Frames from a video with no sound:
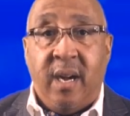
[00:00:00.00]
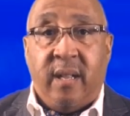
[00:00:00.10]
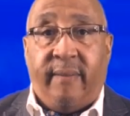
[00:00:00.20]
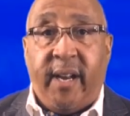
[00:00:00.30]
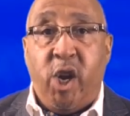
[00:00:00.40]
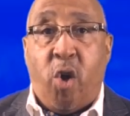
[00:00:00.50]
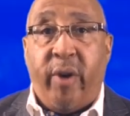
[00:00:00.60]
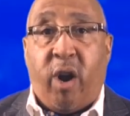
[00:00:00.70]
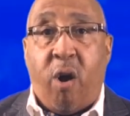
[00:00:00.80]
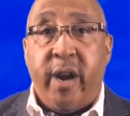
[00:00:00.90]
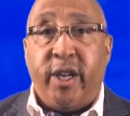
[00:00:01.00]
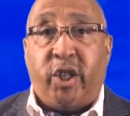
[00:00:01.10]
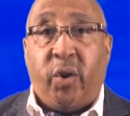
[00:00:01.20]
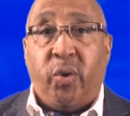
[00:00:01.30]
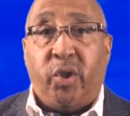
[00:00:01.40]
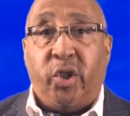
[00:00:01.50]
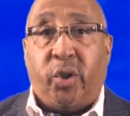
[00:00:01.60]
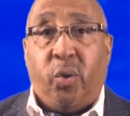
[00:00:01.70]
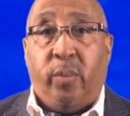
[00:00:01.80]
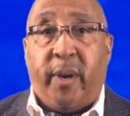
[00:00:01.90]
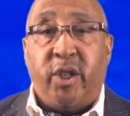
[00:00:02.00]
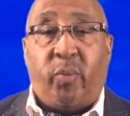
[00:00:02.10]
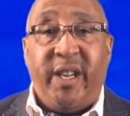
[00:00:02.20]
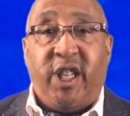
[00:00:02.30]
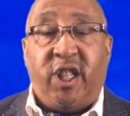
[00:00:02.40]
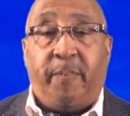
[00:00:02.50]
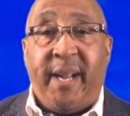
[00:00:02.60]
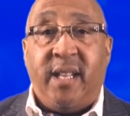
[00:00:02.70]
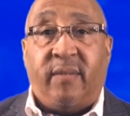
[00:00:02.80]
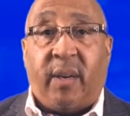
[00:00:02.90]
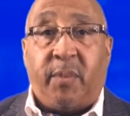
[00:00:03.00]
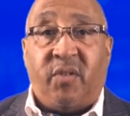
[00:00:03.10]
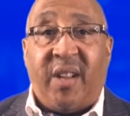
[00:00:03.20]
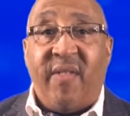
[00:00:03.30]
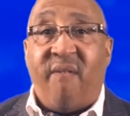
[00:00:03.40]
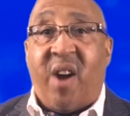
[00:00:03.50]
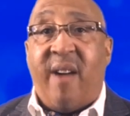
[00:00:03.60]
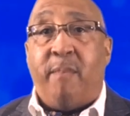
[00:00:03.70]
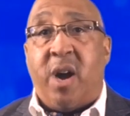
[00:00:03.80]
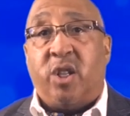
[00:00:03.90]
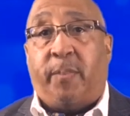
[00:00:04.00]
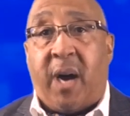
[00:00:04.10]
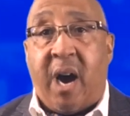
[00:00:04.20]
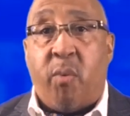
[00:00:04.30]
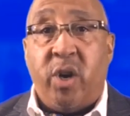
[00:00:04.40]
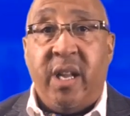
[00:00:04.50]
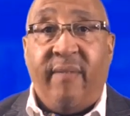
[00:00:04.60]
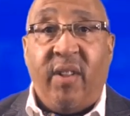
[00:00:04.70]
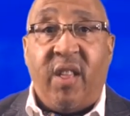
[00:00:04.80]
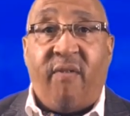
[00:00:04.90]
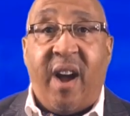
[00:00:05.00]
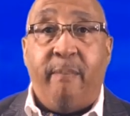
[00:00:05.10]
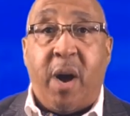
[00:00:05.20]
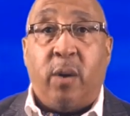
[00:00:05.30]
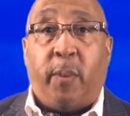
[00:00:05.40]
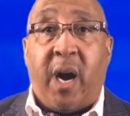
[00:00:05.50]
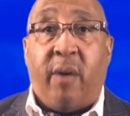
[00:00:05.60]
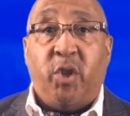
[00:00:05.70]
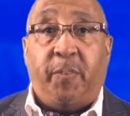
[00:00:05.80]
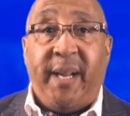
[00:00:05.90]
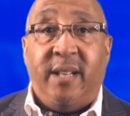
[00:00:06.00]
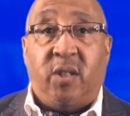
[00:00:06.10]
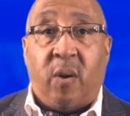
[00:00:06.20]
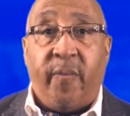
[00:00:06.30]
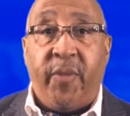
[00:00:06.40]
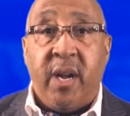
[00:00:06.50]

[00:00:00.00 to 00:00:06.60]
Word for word: The video recording shows the school bus reaching speeds of up to 75 miles per hour in a 55 mile per hour speed zone.